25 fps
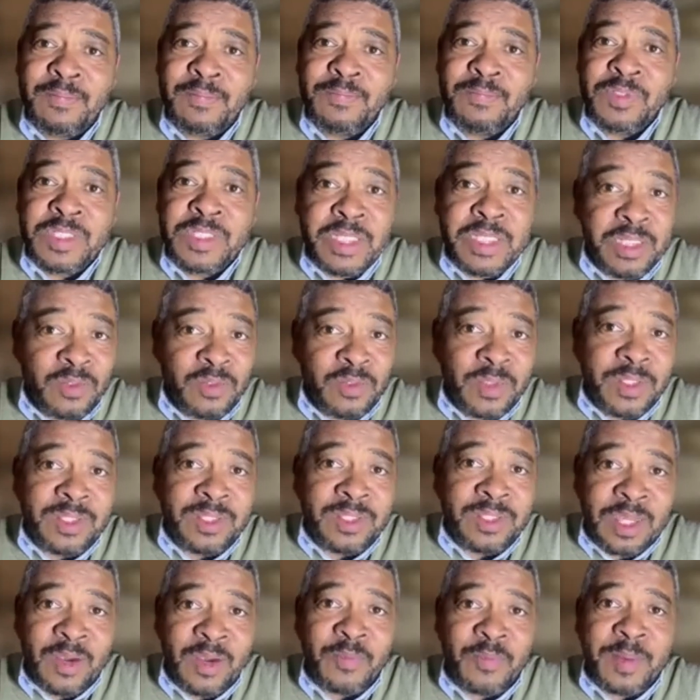Deal
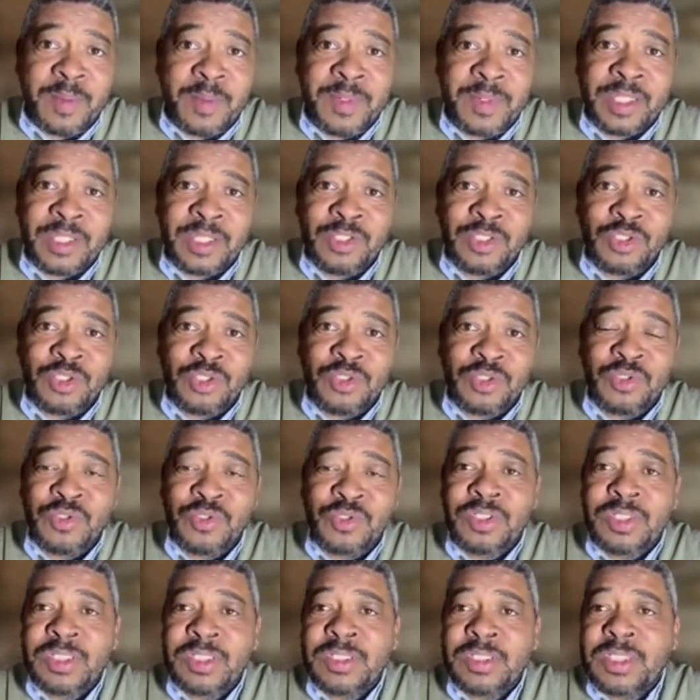with our public
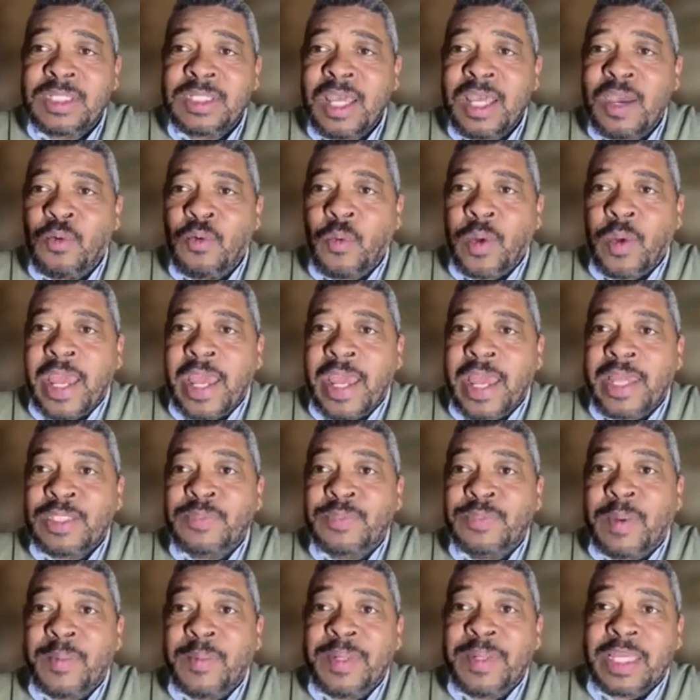institutions,
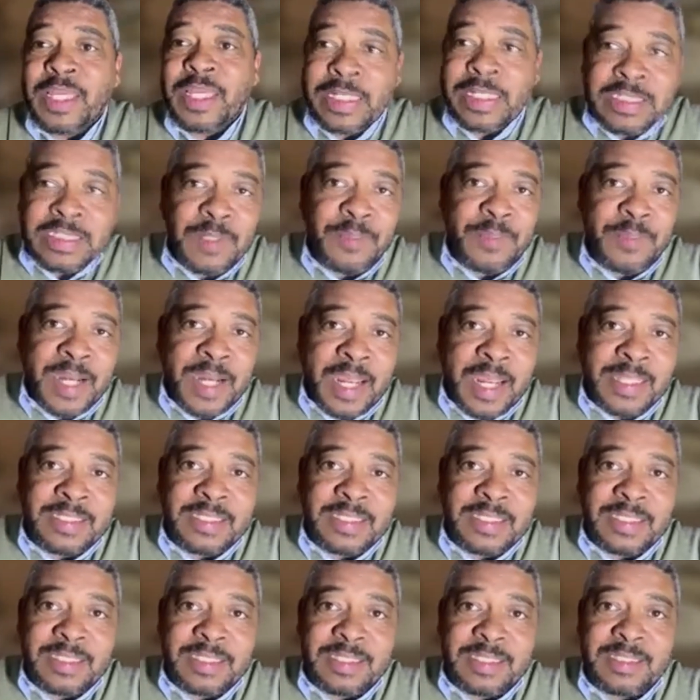whereas public
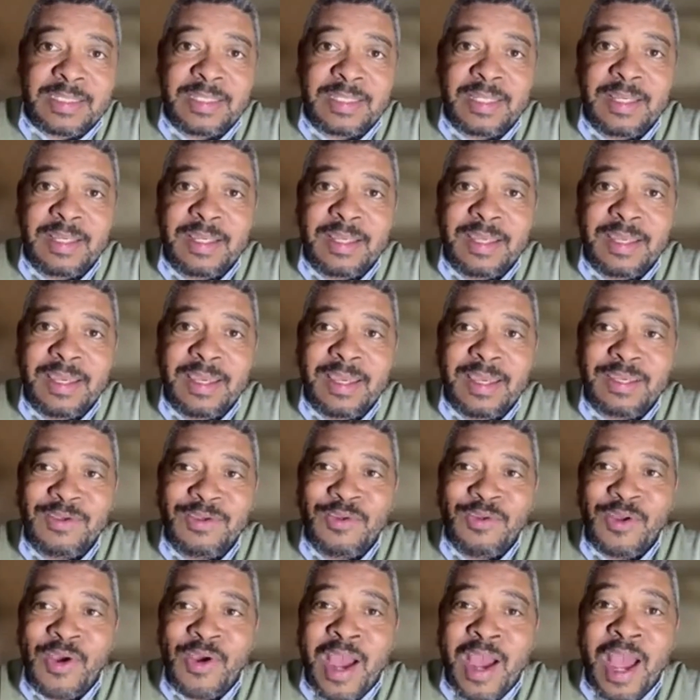enterprises,
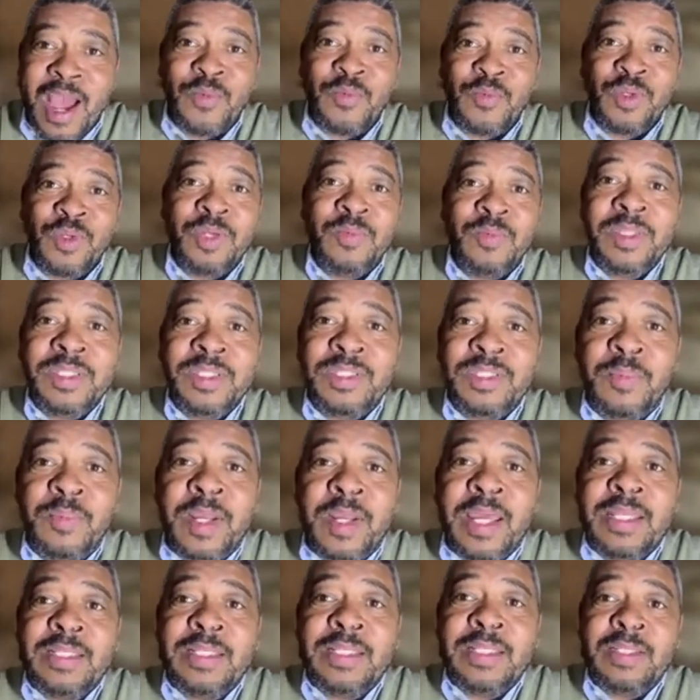I wouldn't be
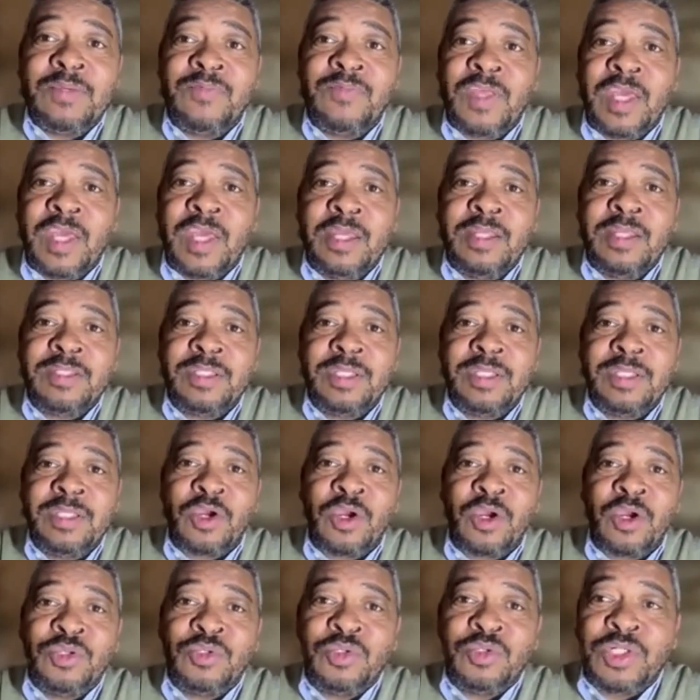surprised if the ANC is
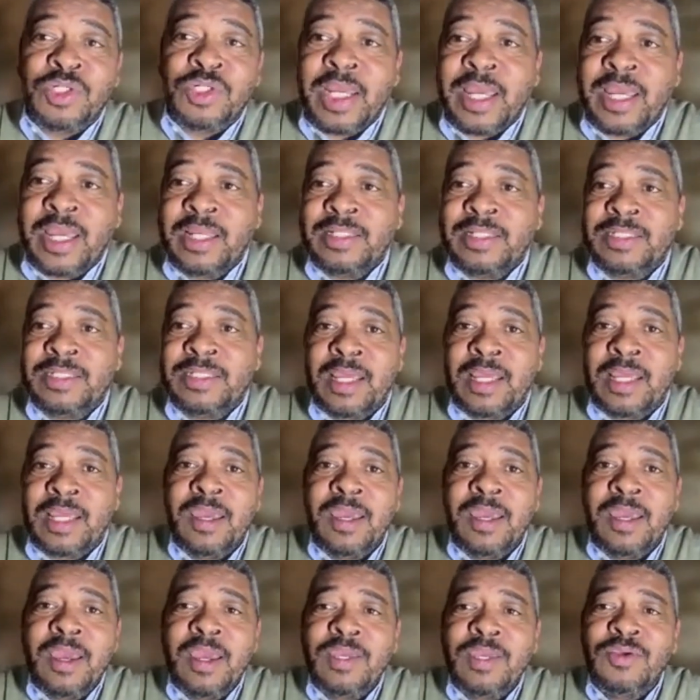going to try and say,
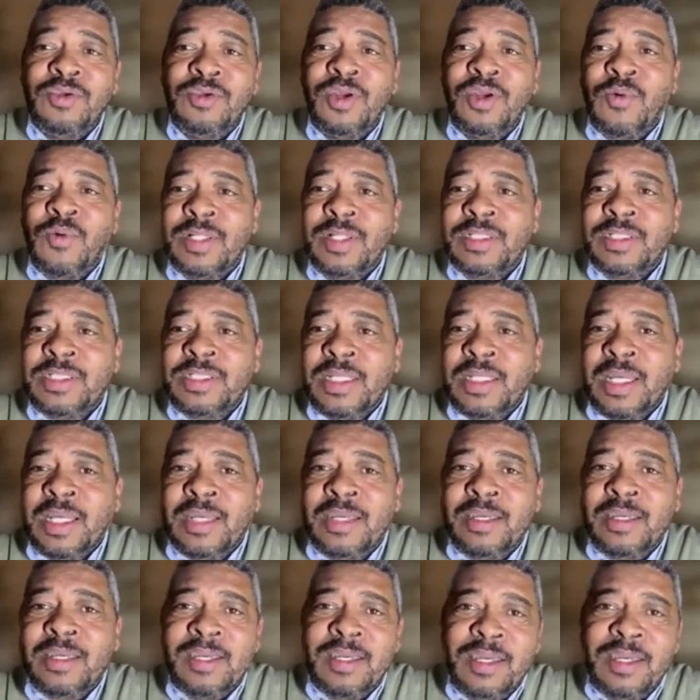you know what,
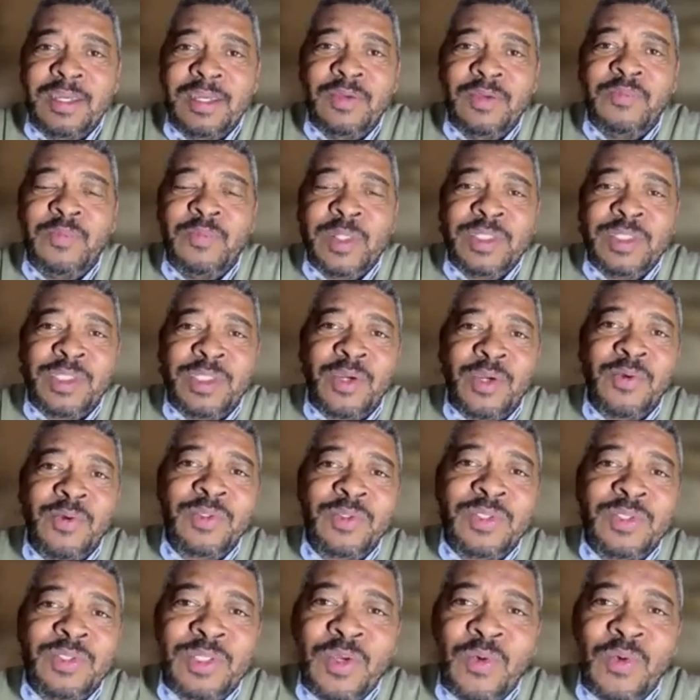DA, you've been
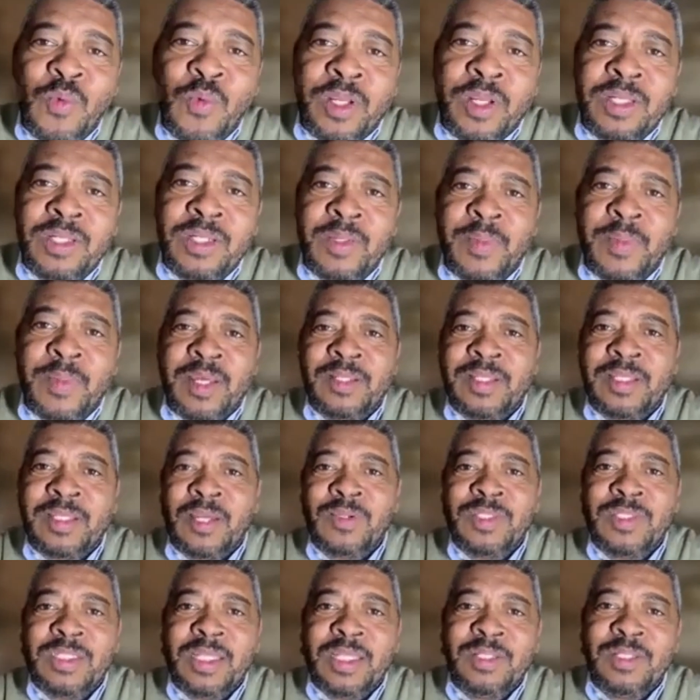so worried about
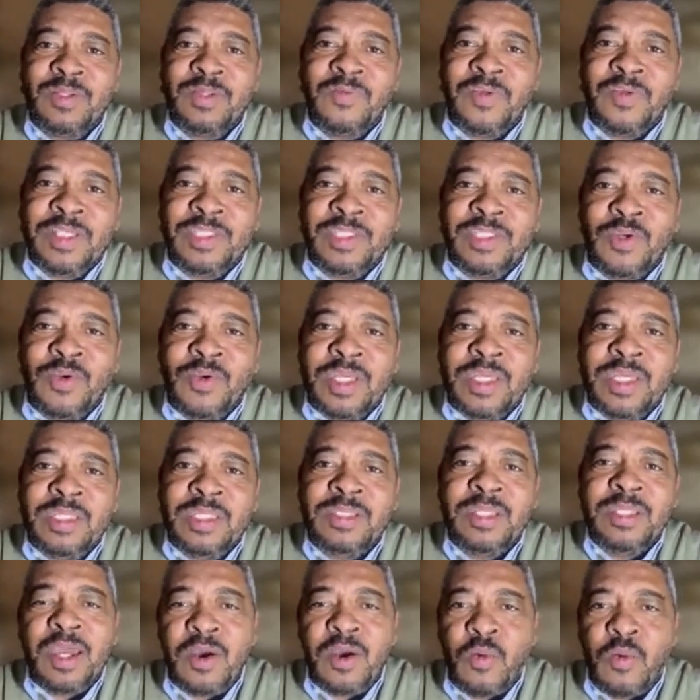our state of
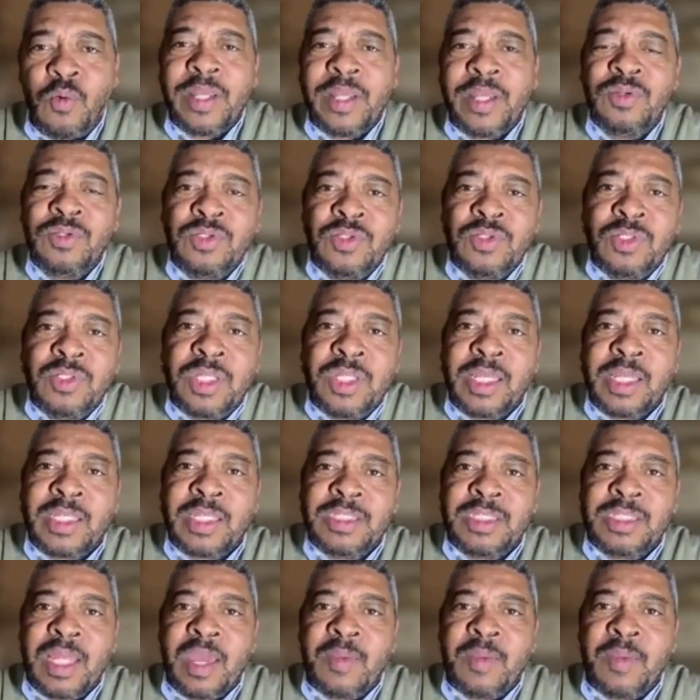SOEs, why don't you take a
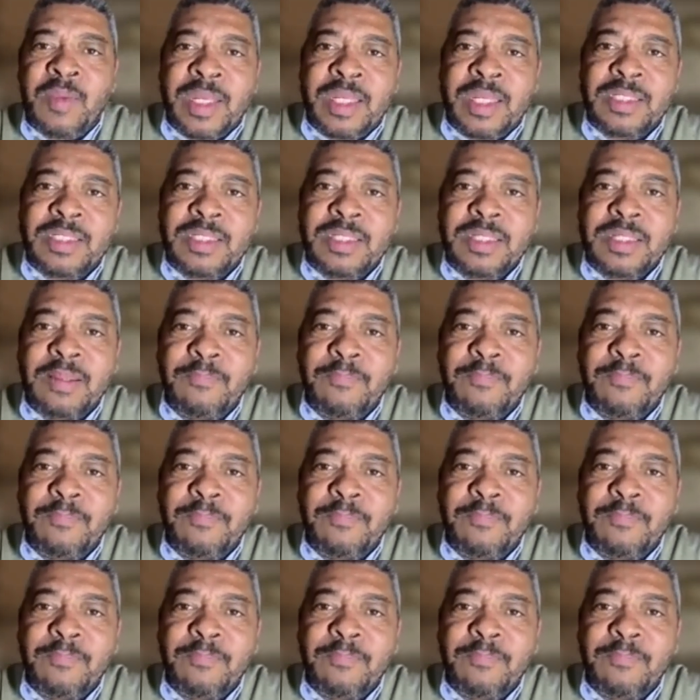stab at it?